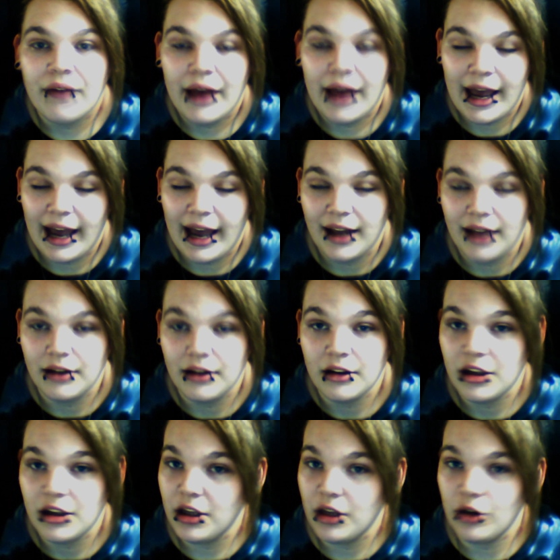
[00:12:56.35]
had
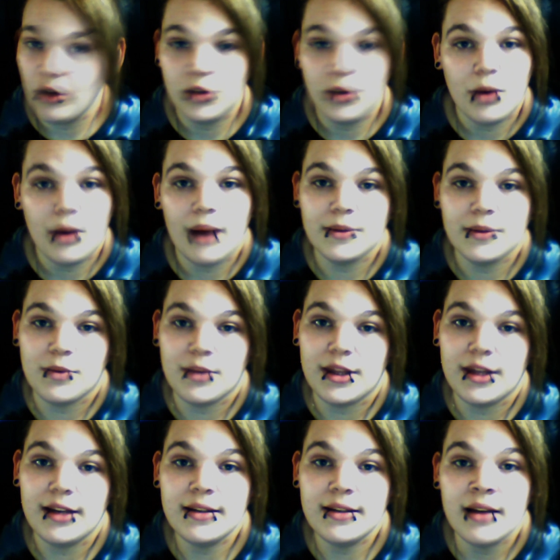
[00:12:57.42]
huge problems with
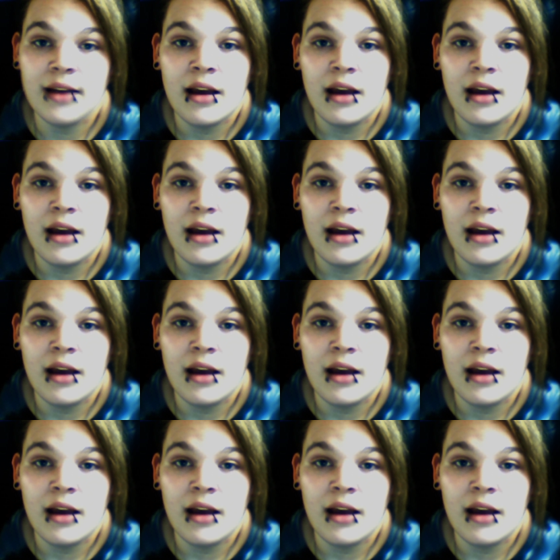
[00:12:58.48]
this.